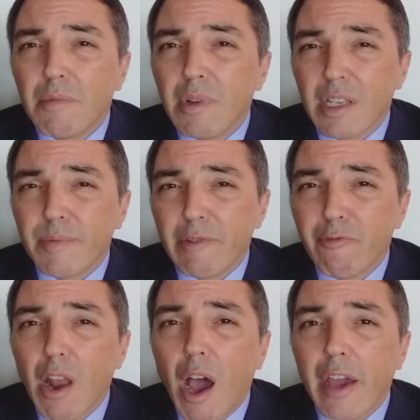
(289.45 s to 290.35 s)
has been
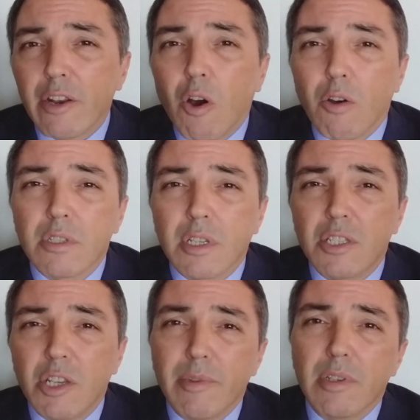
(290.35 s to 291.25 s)
reliant on
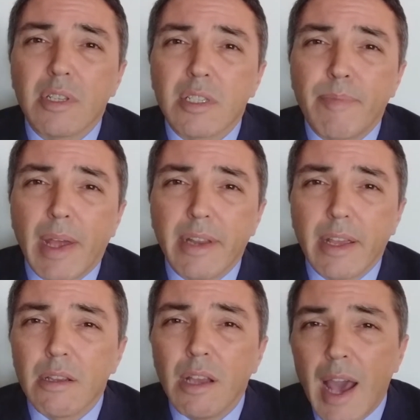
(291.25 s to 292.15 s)
consumer
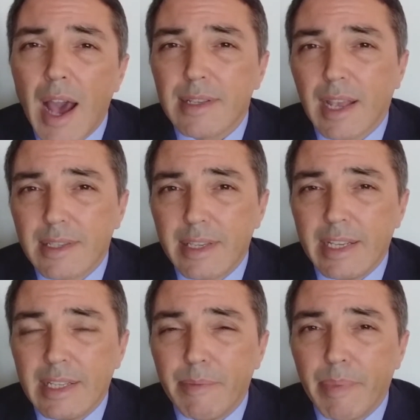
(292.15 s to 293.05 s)
spending, as has the
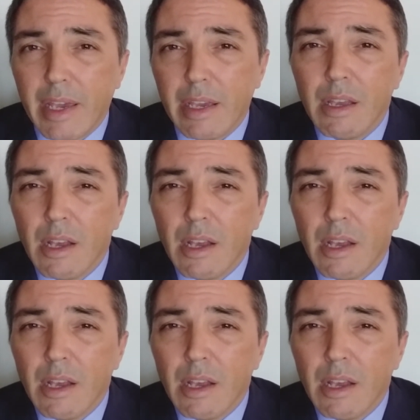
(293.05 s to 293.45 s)
ECB.